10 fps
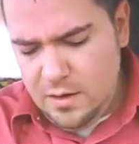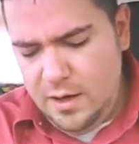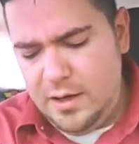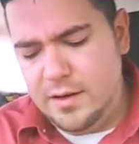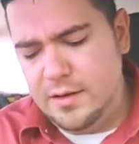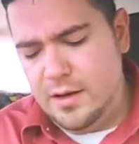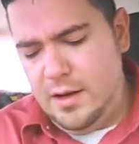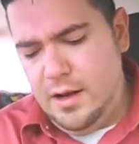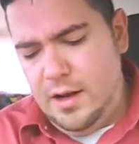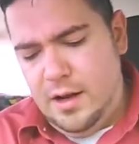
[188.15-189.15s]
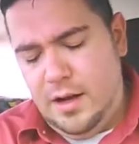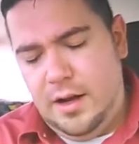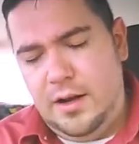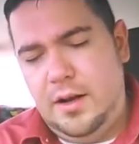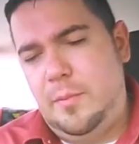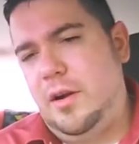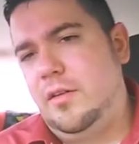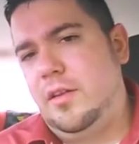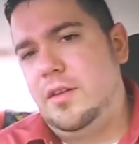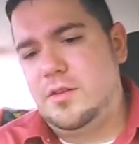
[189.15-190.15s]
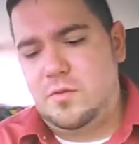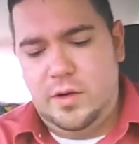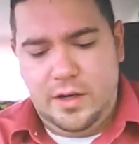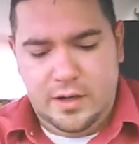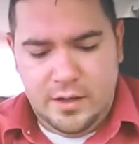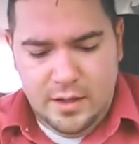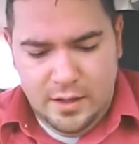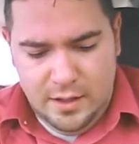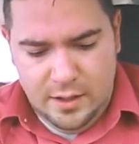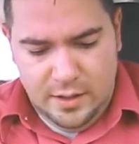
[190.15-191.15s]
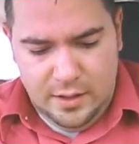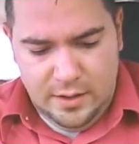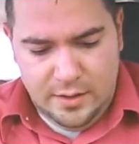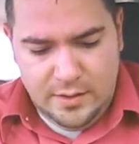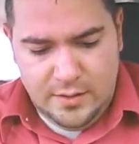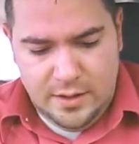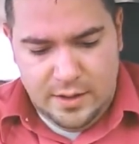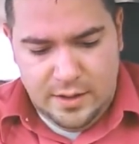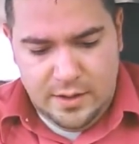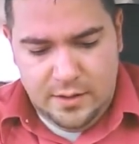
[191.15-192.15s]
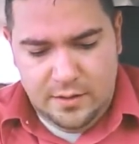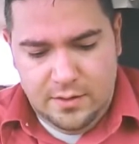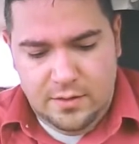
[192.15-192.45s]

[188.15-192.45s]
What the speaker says: And apparently this ring is the